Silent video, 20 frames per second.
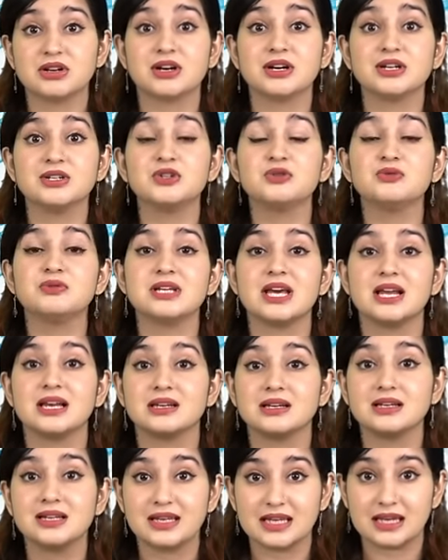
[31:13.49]
her to tell
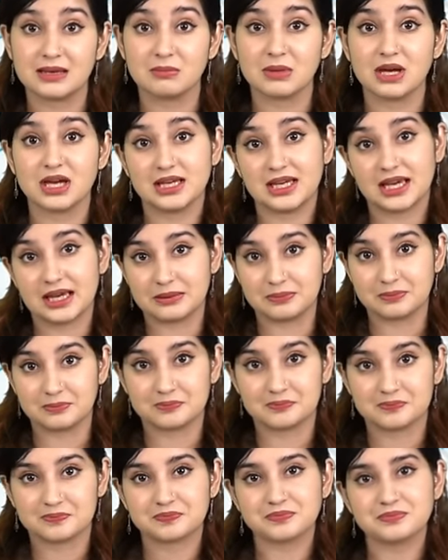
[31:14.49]
her name again.
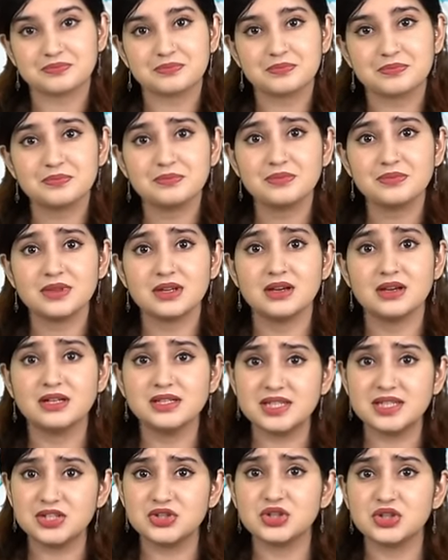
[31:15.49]
Her
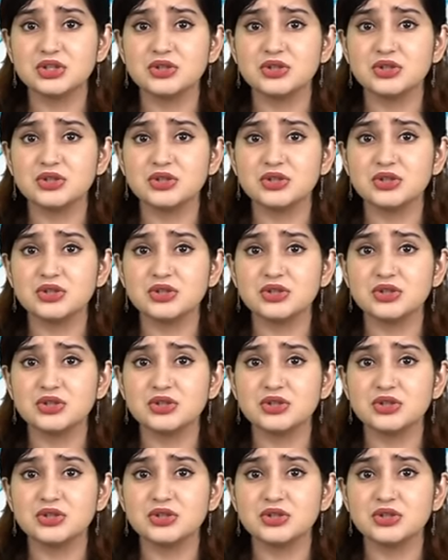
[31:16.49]
teacher